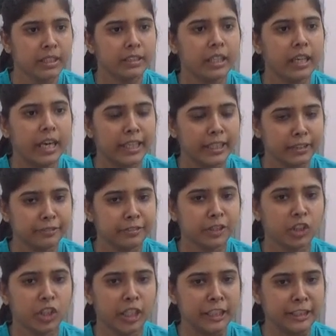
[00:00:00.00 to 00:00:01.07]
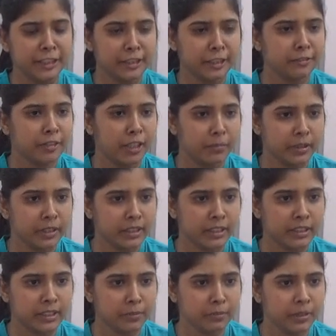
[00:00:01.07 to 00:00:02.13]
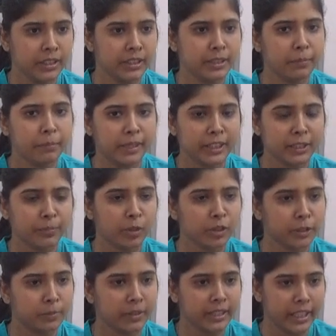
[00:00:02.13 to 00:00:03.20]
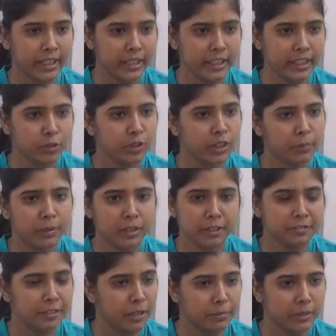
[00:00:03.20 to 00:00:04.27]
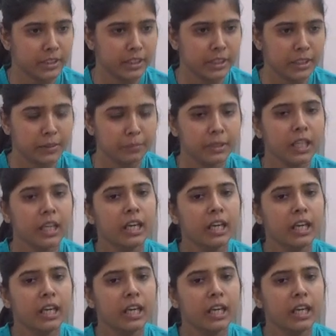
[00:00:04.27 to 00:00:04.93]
the IFS, the integrated farming system, is the best possible technique to double the farmer's income.